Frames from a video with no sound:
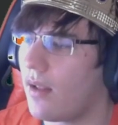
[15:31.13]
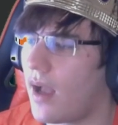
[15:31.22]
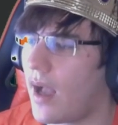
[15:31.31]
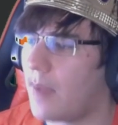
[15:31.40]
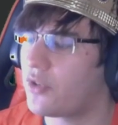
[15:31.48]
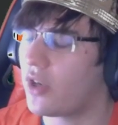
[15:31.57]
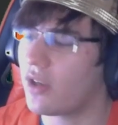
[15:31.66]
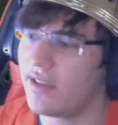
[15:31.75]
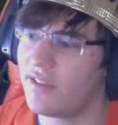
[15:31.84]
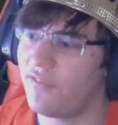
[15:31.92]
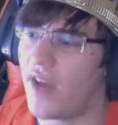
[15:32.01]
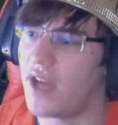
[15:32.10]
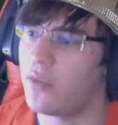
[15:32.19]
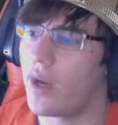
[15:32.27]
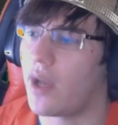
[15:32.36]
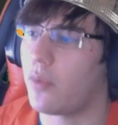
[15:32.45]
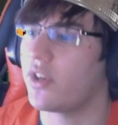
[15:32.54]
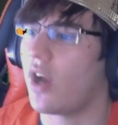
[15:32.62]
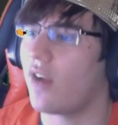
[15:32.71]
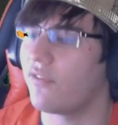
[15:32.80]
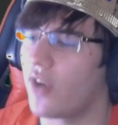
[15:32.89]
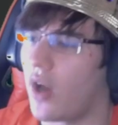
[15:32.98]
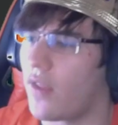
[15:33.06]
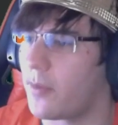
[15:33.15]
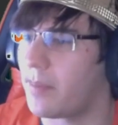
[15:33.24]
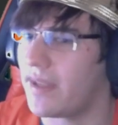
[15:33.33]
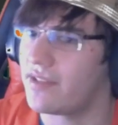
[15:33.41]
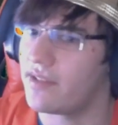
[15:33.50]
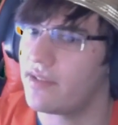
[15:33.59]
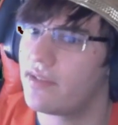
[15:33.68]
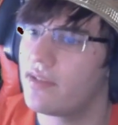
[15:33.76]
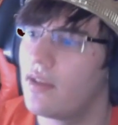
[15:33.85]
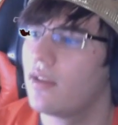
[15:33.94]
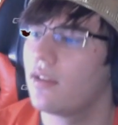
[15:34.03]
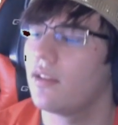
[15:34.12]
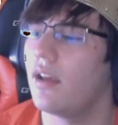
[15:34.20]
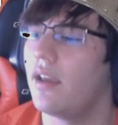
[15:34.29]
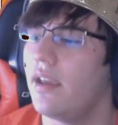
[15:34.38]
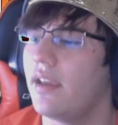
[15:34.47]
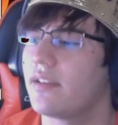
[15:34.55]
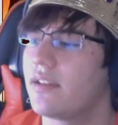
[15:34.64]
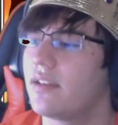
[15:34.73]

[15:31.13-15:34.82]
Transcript: I'm struggling to find what I would cut for other pieces. Like,